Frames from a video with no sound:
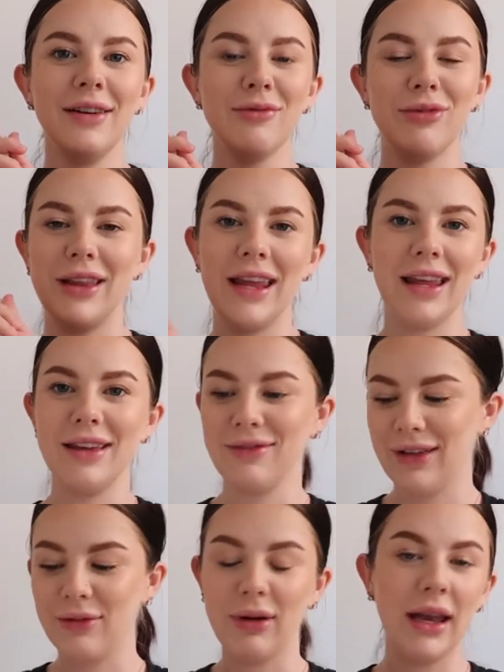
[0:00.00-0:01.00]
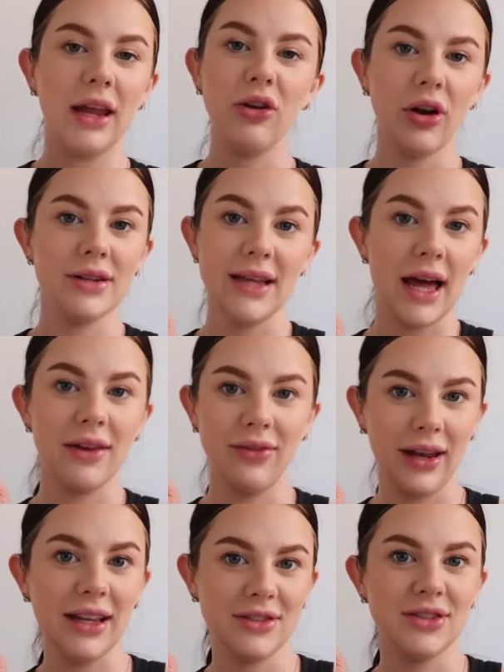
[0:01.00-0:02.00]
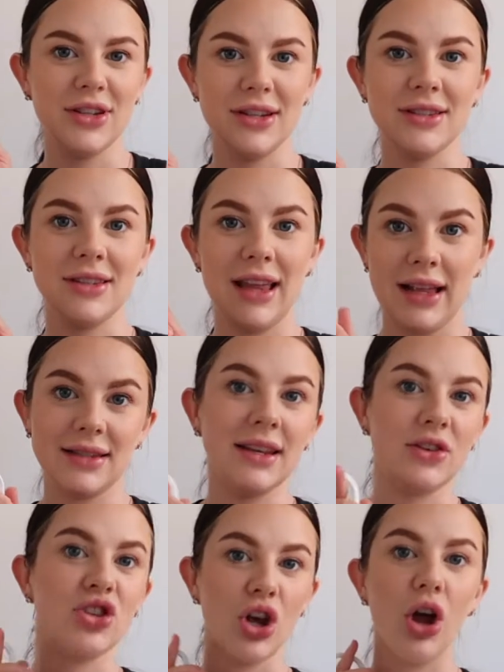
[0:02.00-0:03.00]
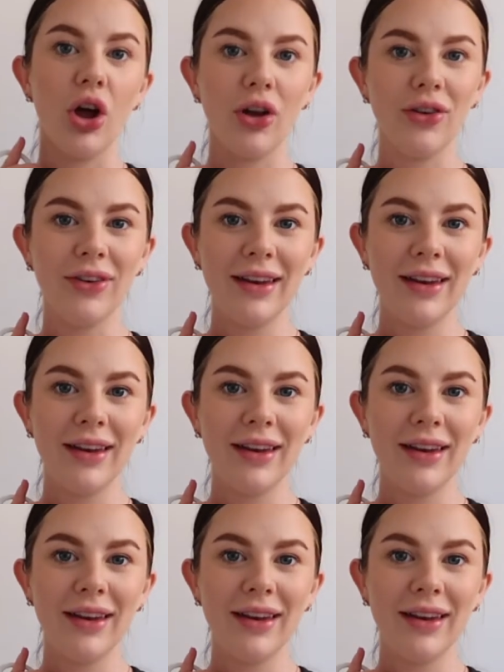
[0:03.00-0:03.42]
Whether he, like when he grows out of it, it's just, that's his shirt.